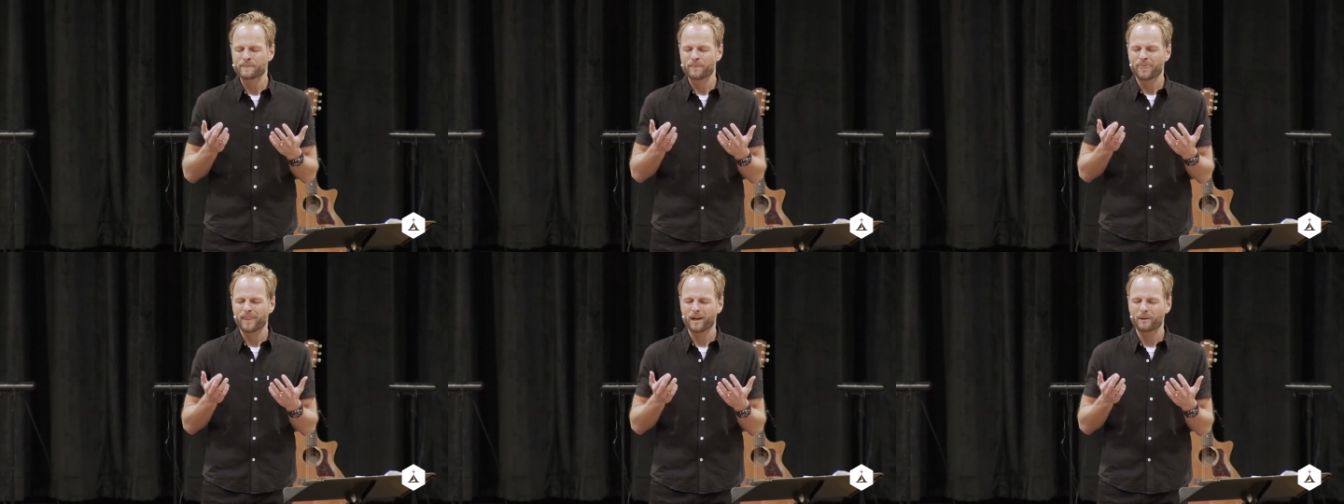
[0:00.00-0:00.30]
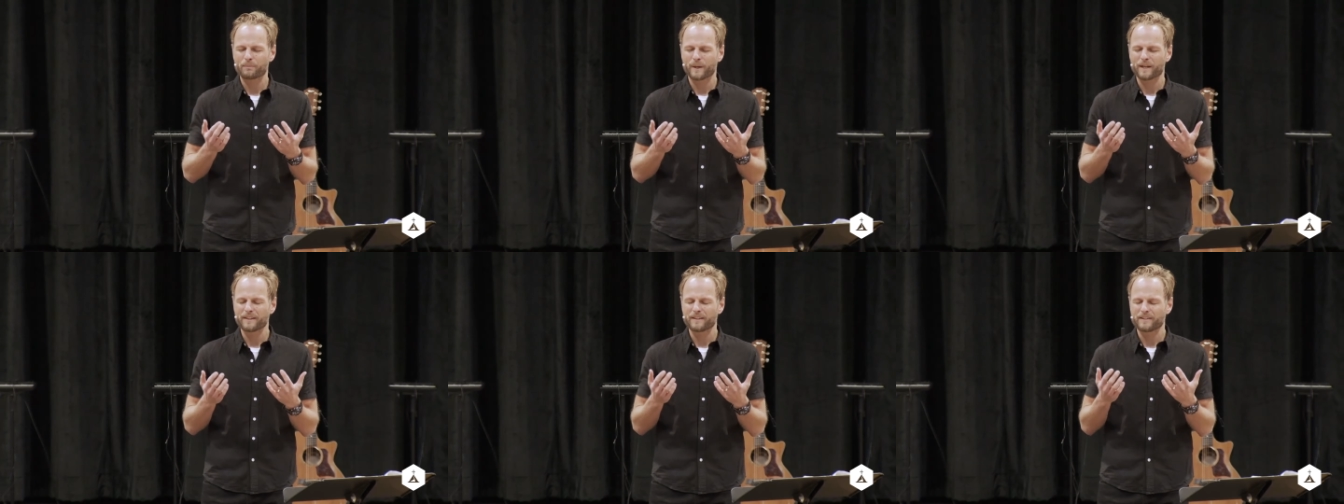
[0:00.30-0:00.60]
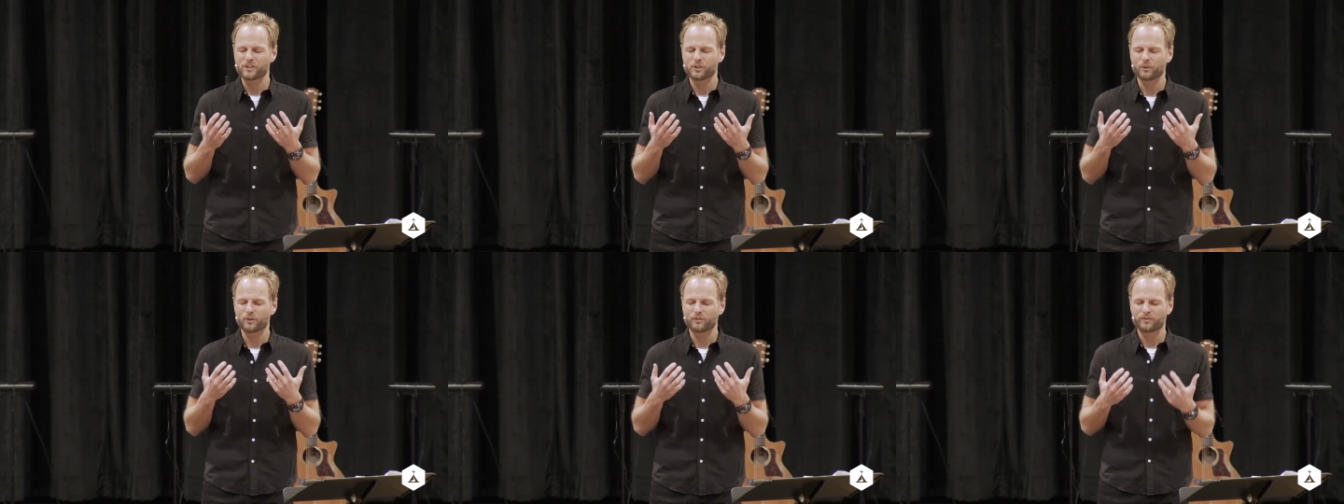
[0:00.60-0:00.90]
I pray
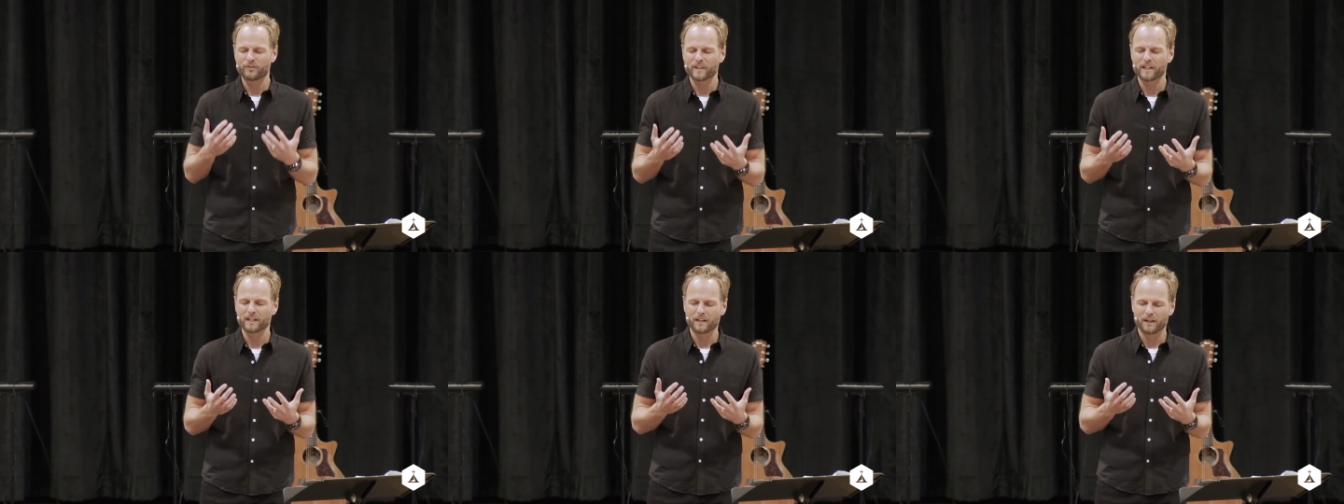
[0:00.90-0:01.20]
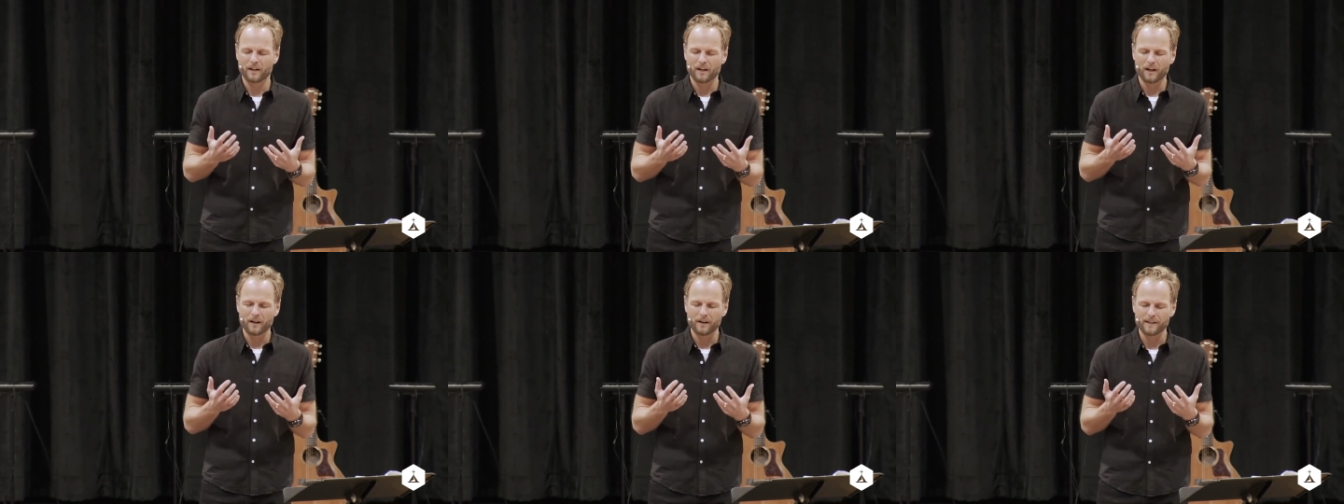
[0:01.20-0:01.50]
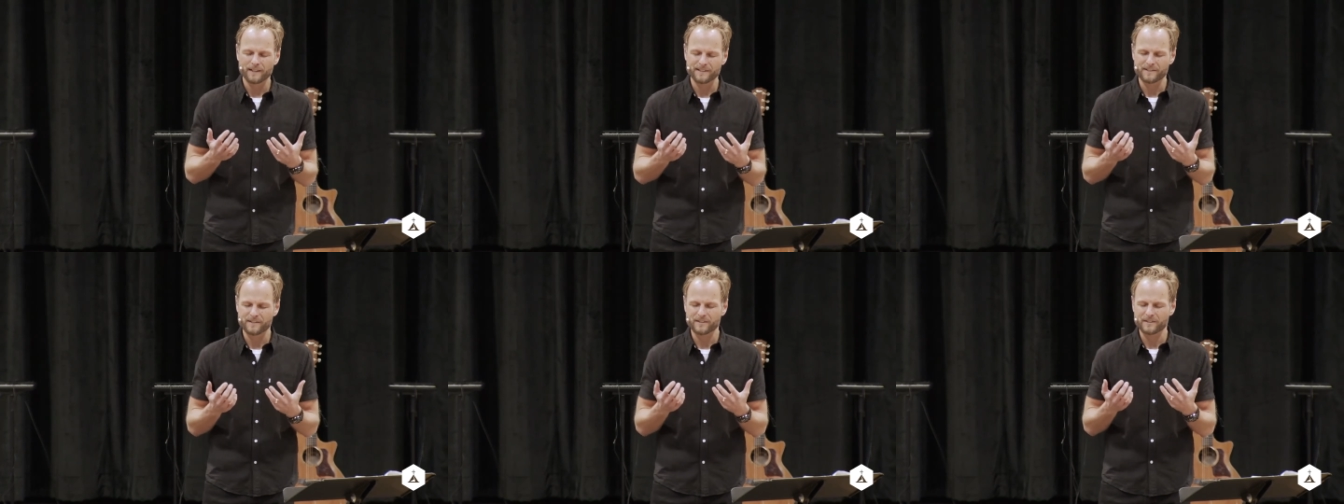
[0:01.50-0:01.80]
that you would fill our
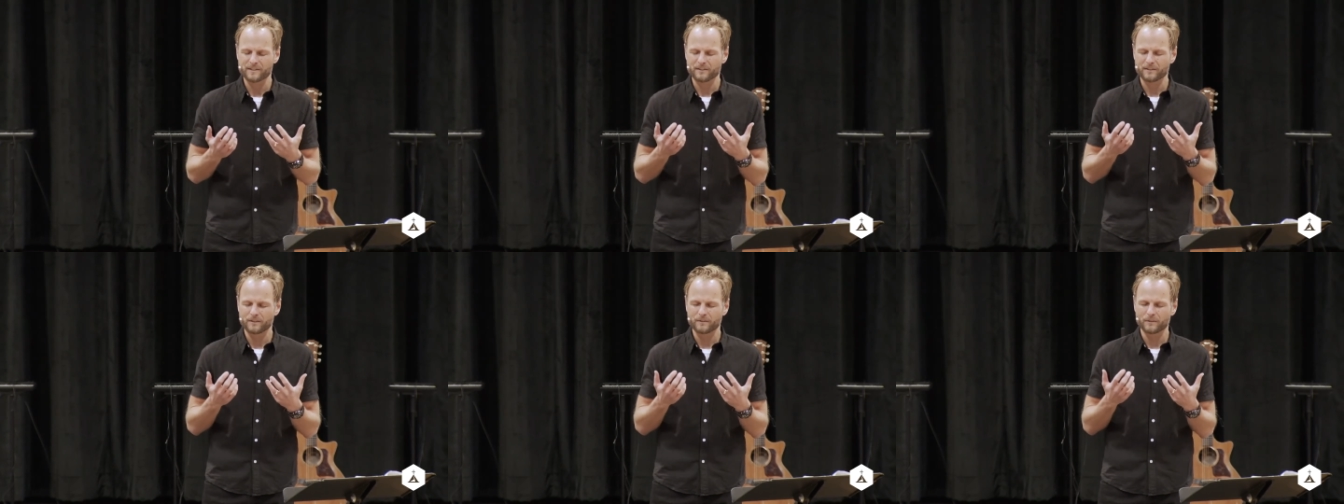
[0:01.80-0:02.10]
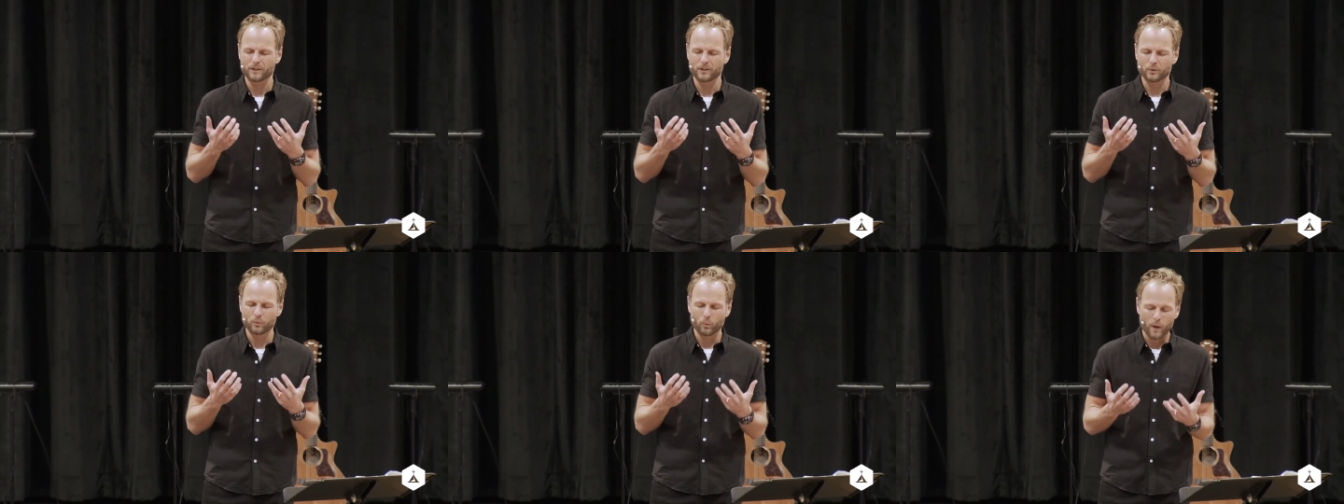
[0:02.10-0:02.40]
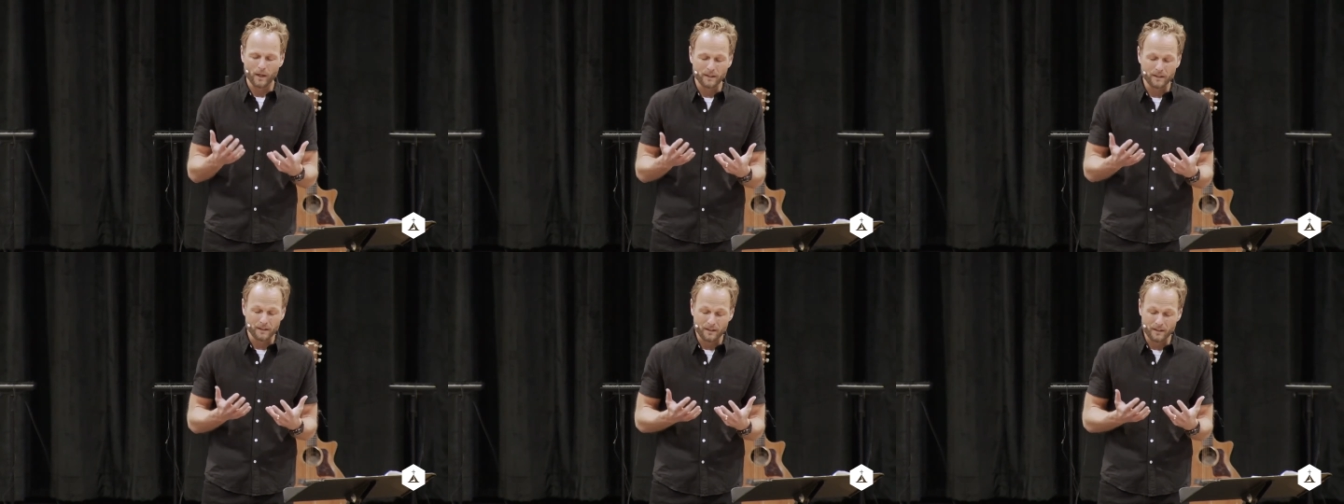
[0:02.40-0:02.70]
hearts with
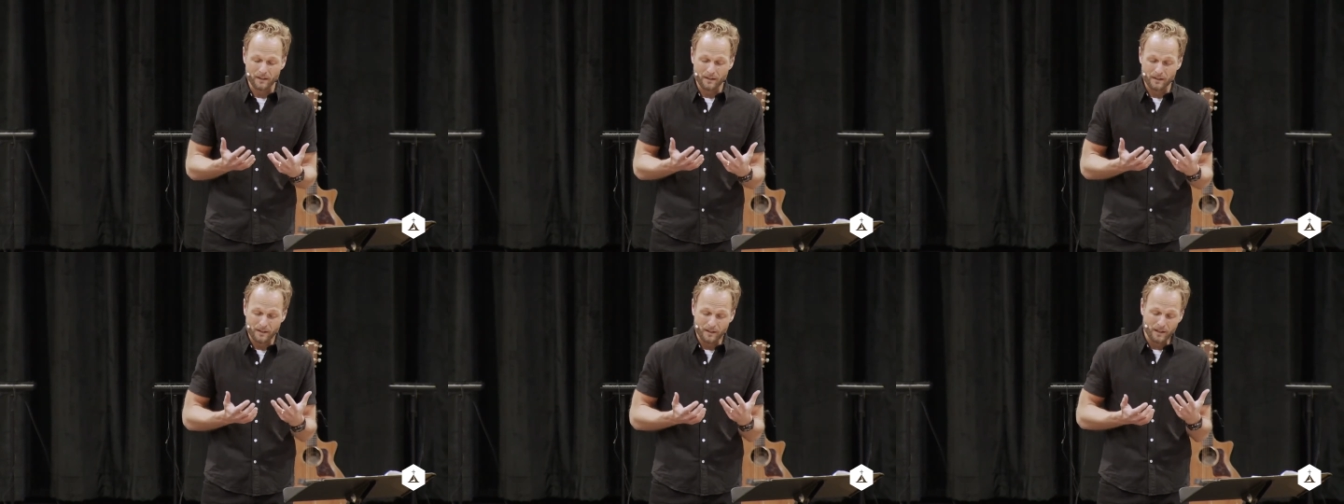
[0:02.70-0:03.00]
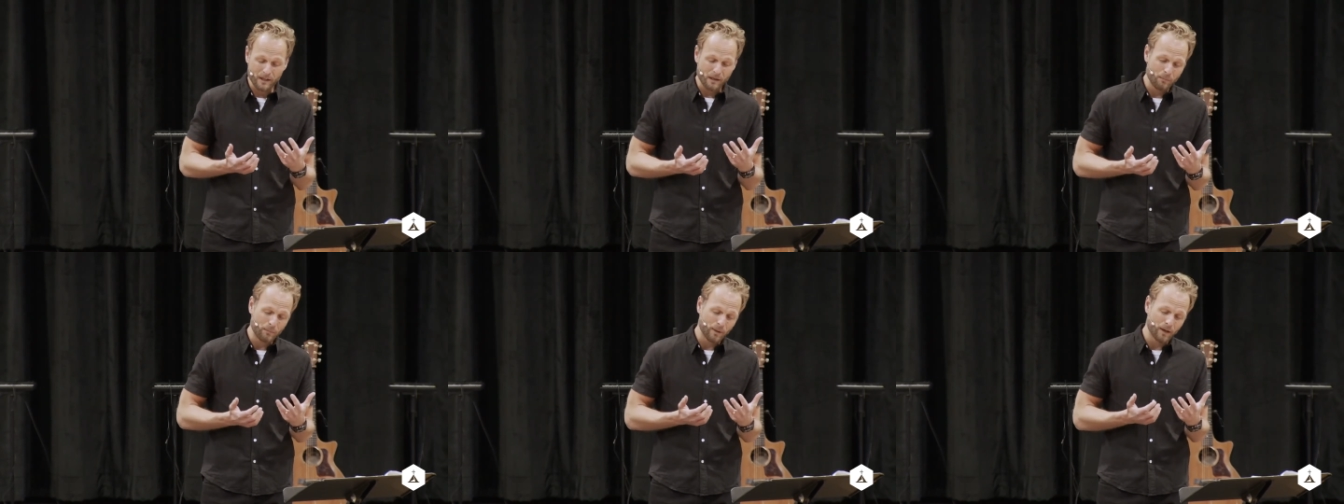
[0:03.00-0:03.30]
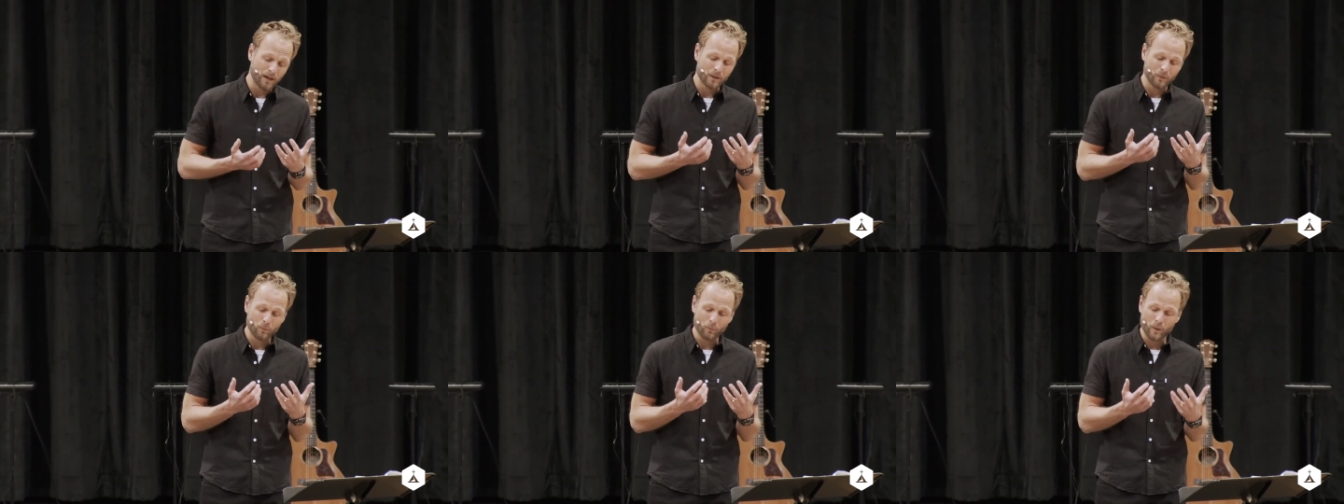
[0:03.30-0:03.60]
wonder
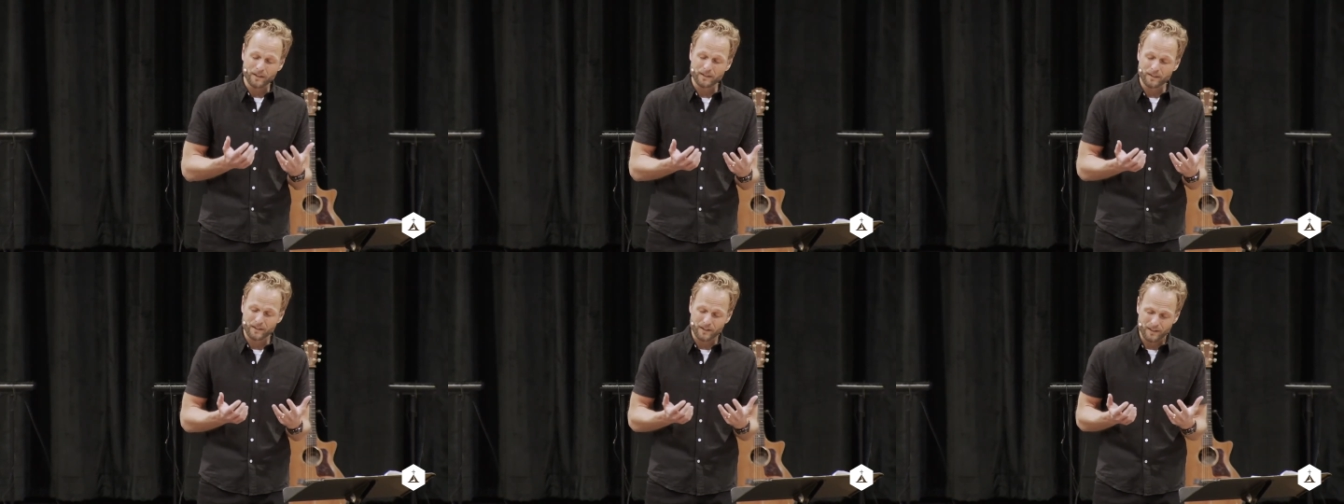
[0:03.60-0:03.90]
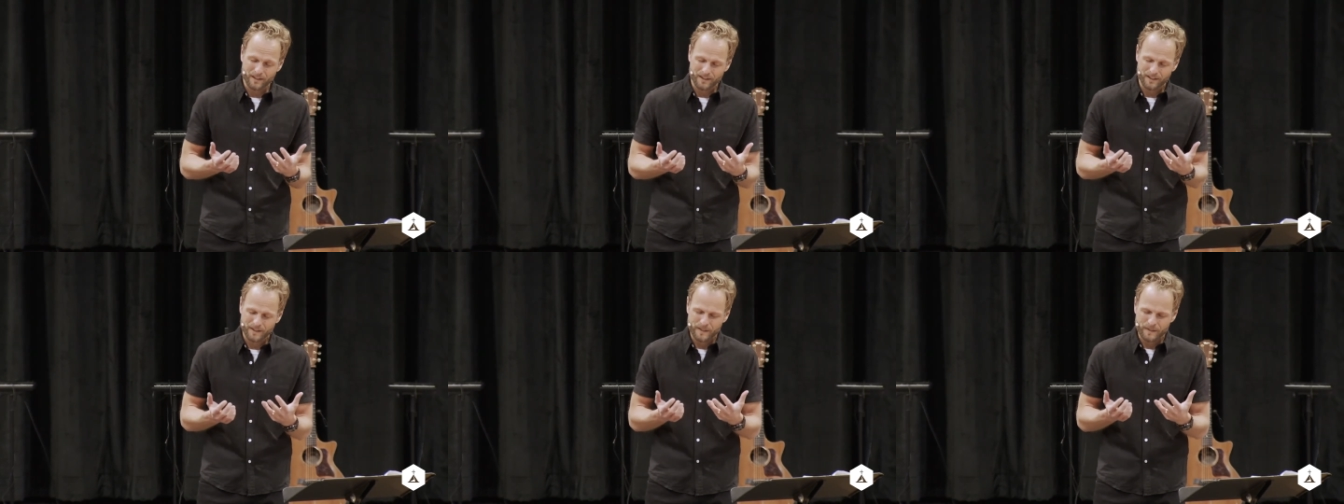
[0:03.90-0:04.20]
upon wonder,